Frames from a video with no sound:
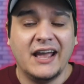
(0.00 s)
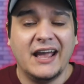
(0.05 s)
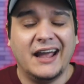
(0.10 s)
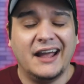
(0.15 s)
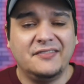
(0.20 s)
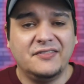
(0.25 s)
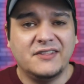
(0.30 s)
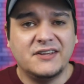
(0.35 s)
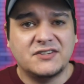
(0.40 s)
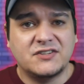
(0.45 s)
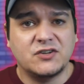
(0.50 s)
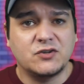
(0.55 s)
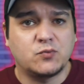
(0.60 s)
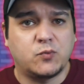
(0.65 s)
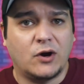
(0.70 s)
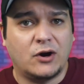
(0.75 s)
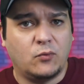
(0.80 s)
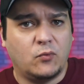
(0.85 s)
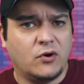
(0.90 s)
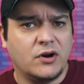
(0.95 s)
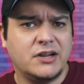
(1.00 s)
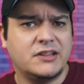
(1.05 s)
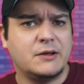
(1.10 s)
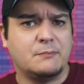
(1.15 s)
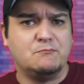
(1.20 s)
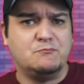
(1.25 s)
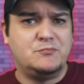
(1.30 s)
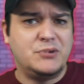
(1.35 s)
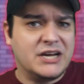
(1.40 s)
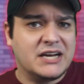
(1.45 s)
And this is where one of the
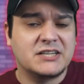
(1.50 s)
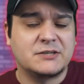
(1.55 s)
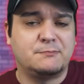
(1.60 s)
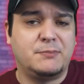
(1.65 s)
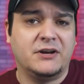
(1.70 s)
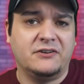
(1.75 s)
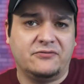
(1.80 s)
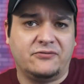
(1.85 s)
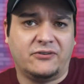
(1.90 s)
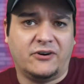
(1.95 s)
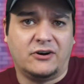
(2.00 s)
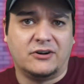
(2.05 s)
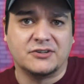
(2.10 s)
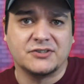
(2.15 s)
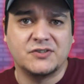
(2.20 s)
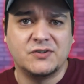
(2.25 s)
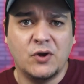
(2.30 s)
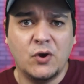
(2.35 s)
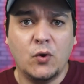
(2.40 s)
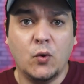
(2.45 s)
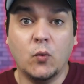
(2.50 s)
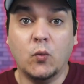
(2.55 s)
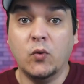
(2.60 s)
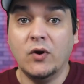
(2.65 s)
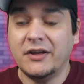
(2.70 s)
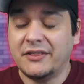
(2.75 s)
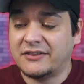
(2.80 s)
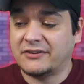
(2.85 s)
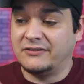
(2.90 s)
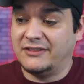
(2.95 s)
biggest pitfalls
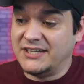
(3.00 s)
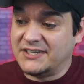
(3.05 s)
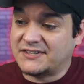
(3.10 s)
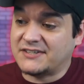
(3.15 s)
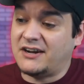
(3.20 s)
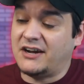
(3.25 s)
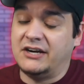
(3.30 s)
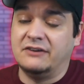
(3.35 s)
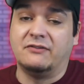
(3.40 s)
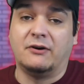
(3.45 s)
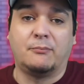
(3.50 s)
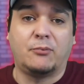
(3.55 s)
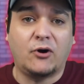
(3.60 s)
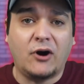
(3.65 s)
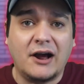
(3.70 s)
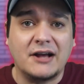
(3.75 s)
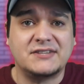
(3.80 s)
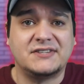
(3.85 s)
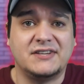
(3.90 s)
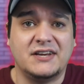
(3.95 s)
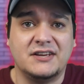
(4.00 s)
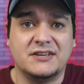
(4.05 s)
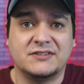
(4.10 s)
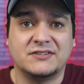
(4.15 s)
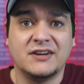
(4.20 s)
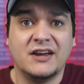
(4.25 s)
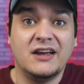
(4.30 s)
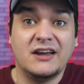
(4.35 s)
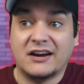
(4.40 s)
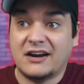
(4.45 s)
with this kind of a
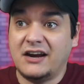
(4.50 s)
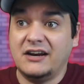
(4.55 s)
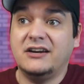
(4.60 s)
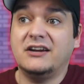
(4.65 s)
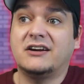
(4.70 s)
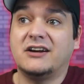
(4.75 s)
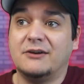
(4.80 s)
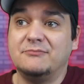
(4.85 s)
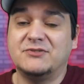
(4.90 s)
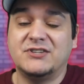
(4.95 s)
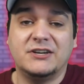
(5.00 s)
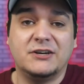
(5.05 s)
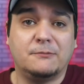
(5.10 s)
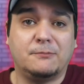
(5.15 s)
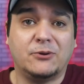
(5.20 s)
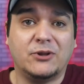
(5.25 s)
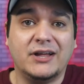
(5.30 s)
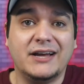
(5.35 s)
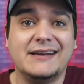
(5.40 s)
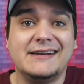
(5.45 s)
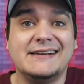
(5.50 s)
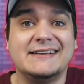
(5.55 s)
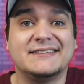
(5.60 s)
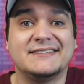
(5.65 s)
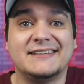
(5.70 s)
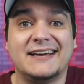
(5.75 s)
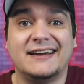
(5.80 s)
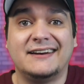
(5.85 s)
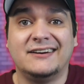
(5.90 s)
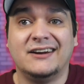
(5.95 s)
process kind of comes into play,
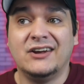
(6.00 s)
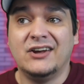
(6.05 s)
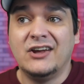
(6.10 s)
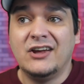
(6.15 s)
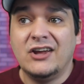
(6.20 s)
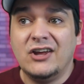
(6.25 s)
is that